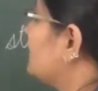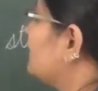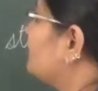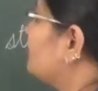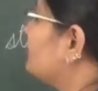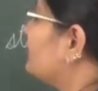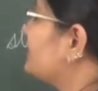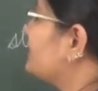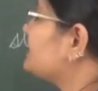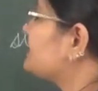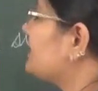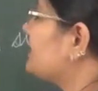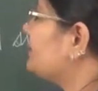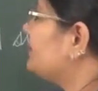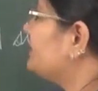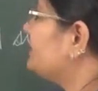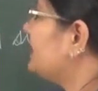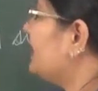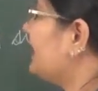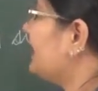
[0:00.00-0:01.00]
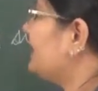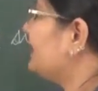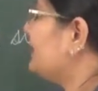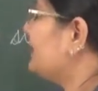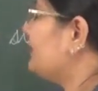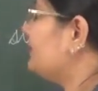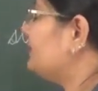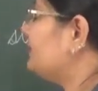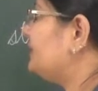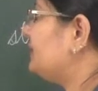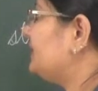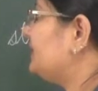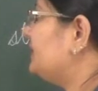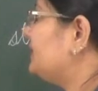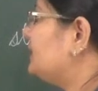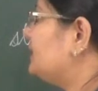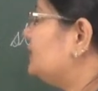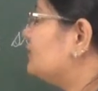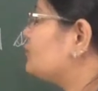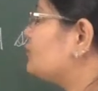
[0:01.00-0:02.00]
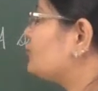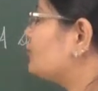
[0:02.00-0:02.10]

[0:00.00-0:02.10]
For example, an MP.